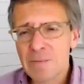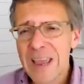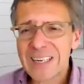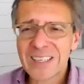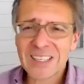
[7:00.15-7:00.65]
to
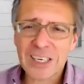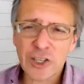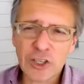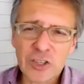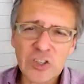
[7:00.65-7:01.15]
make
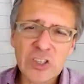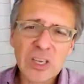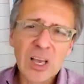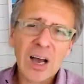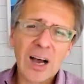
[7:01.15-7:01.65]

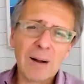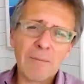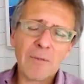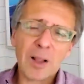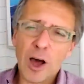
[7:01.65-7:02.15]
decisions.
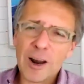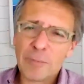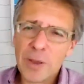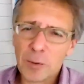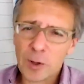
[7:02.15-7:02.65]
A lot
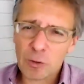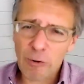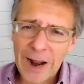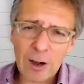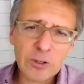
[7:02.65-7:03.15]
of people
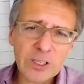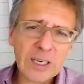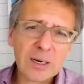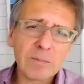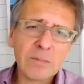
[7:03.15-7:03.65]
around
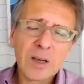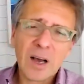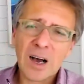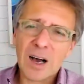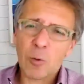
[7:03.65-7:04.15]
him
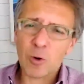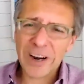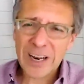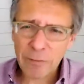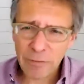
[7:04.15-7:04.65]

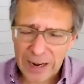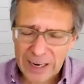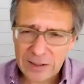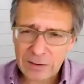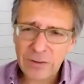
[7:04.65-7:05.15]
were
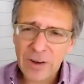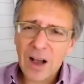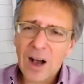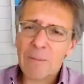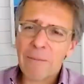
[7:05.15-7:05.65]
ineffective,
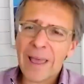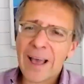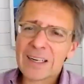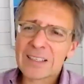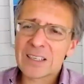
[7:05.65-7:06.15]

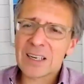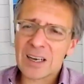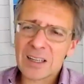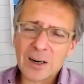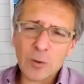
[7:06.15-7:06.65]
and
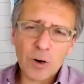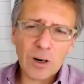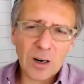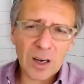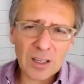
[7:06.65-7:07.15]
there
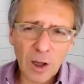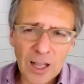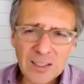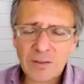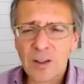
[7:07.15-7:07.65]
were
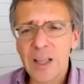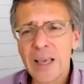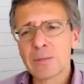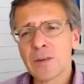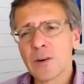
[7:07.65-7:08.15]
lots of
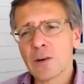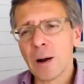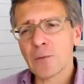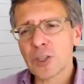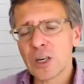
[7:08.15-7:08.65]
claims of
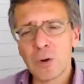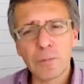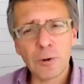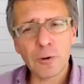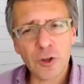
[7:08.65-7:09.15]
corruption. And
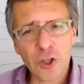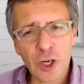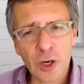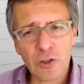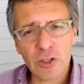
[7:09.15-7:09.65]
when Putin
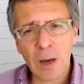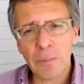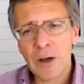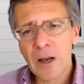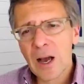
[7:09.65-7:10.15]
shows
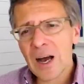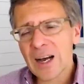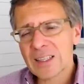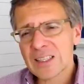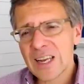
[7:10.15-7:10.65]
up
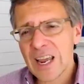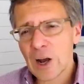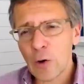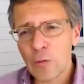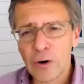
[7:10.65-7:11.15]
to take
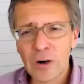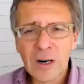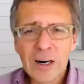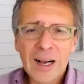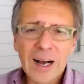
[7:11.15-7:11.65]

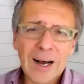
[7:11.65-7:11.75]
over,